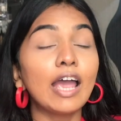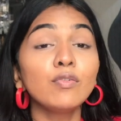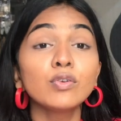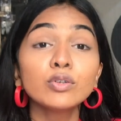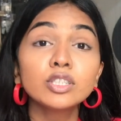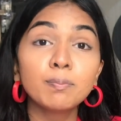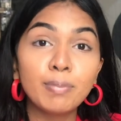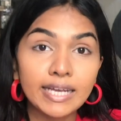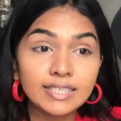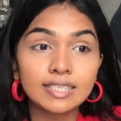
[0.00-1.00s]
i've used the
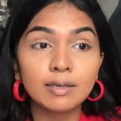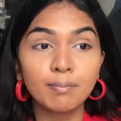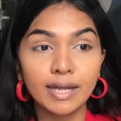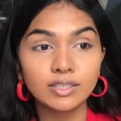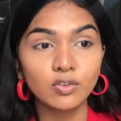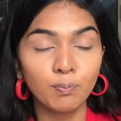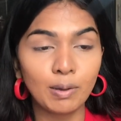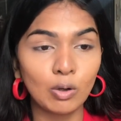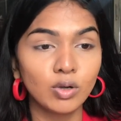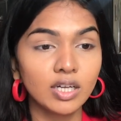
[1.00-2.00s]
best and best of
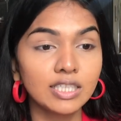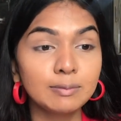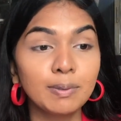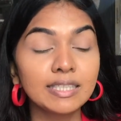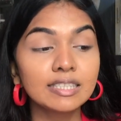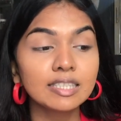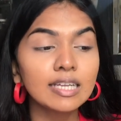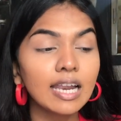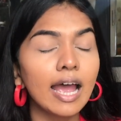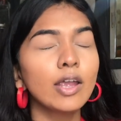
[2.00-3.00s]
powders but
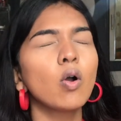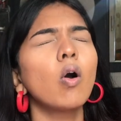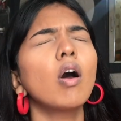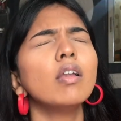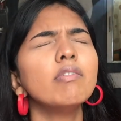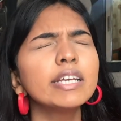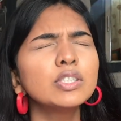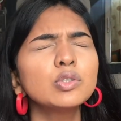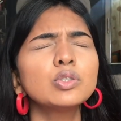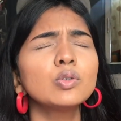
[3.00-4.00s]
still i
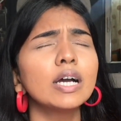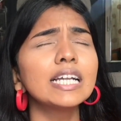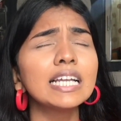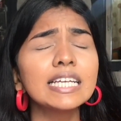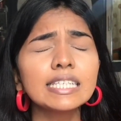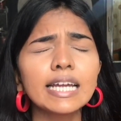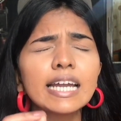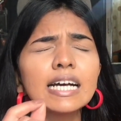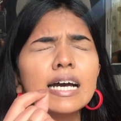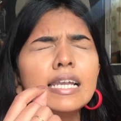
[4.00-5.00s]
always used to at least
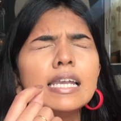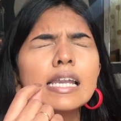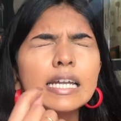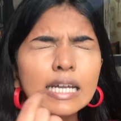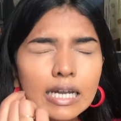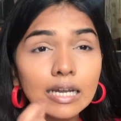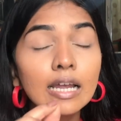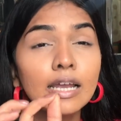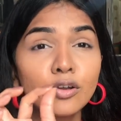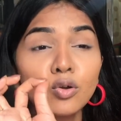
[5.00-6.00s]
get a little
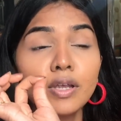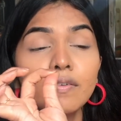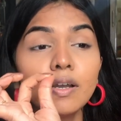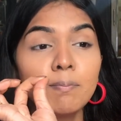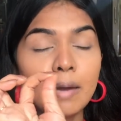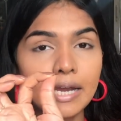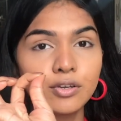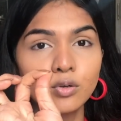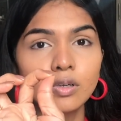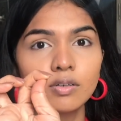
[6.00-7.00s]
you know even a
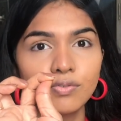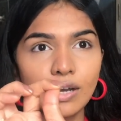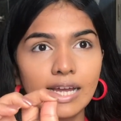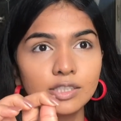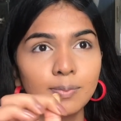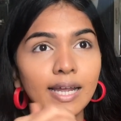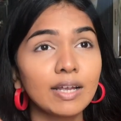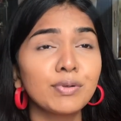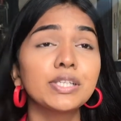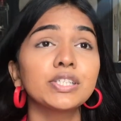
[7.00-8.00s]
minute
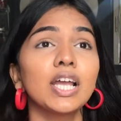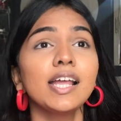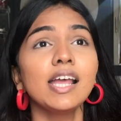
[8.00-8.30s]
flashback which